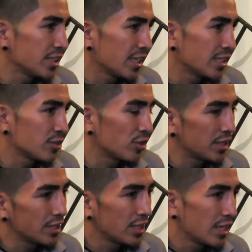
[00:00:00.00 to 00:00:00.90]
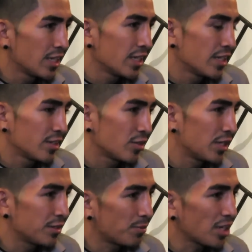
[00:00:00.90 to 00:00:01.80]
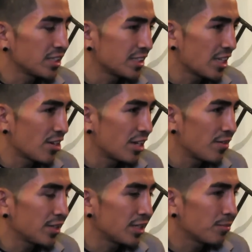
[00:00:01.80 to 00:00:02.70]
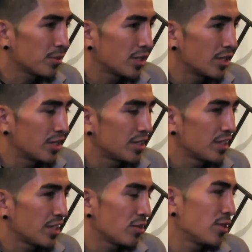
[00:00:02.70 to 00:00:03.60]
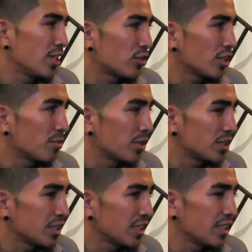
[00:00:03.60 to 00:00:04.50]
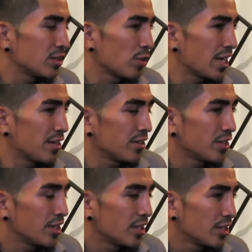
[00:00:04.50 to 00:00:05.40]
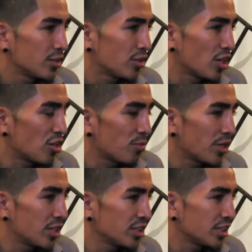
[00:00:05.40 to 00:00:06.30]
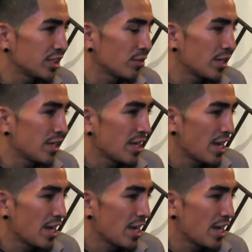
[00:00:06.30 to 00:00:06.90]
He has great, great boxing style and everything, but he don't really throw that much. He is waiting to counter punch. He's waiting.